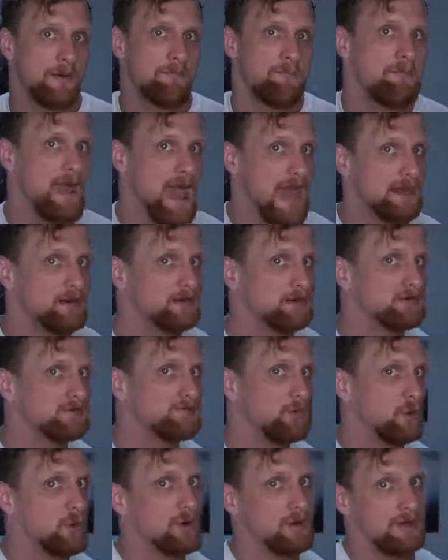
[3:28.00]
matters
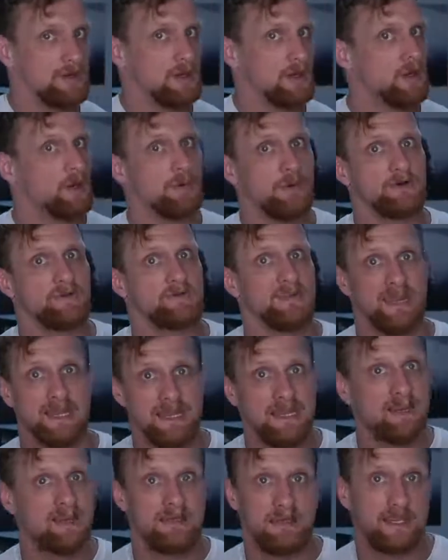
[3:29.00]
more than almost
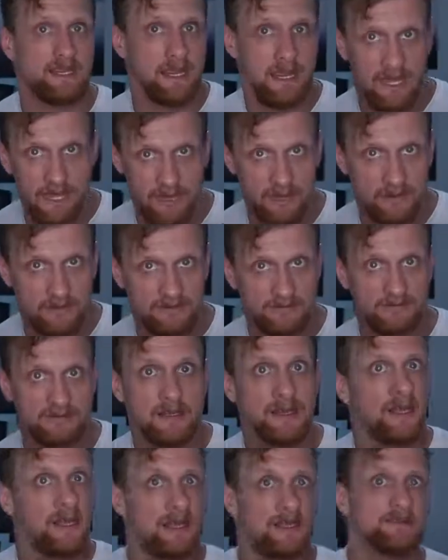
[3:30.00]
anything else
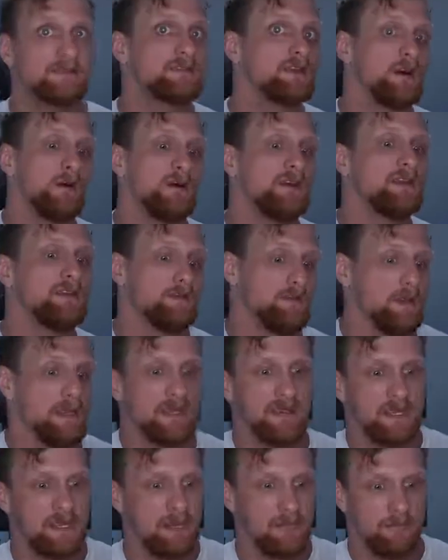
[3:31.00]
is going to be
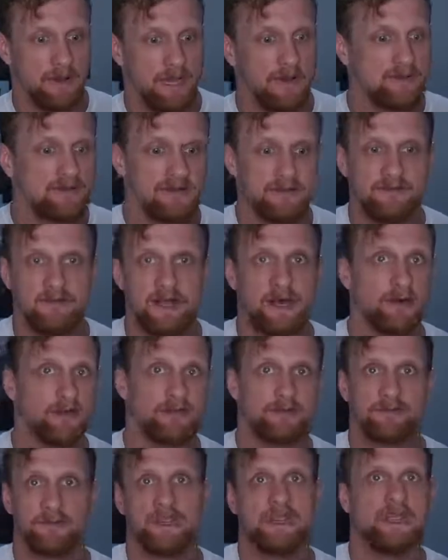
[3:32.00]
the amount of
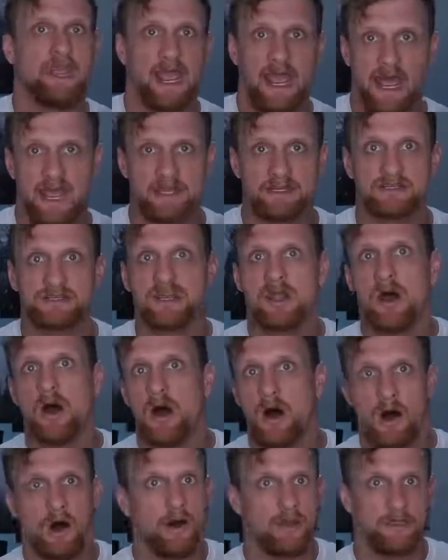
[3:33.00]
L3 cache
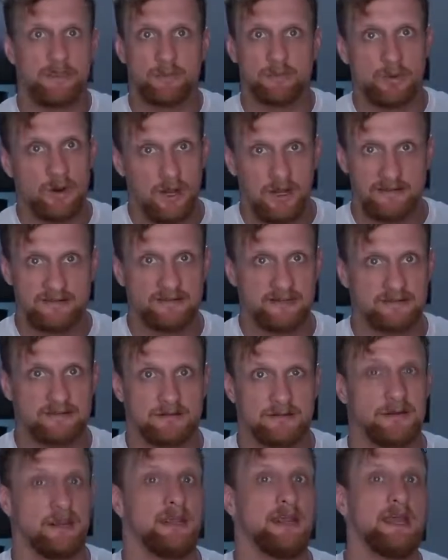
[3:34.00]
on the
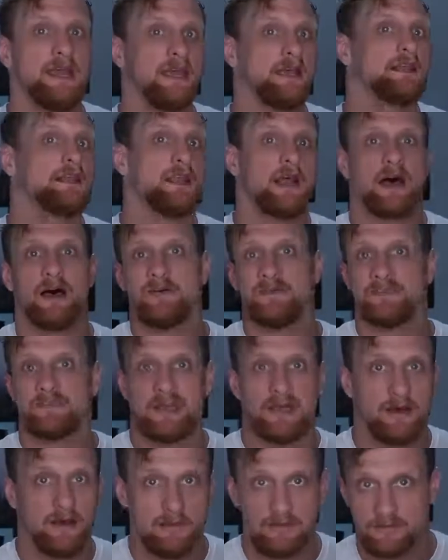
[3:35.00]
processor. It loves
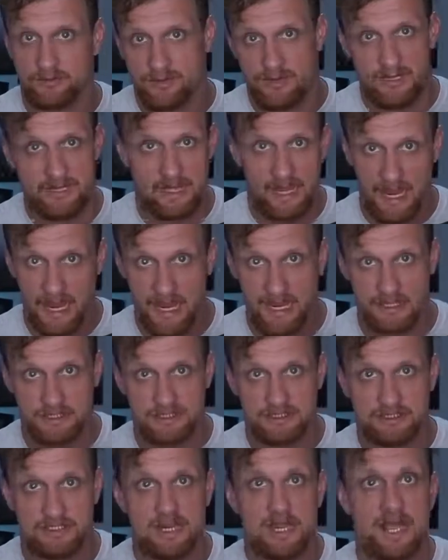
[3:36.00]
L3 cache.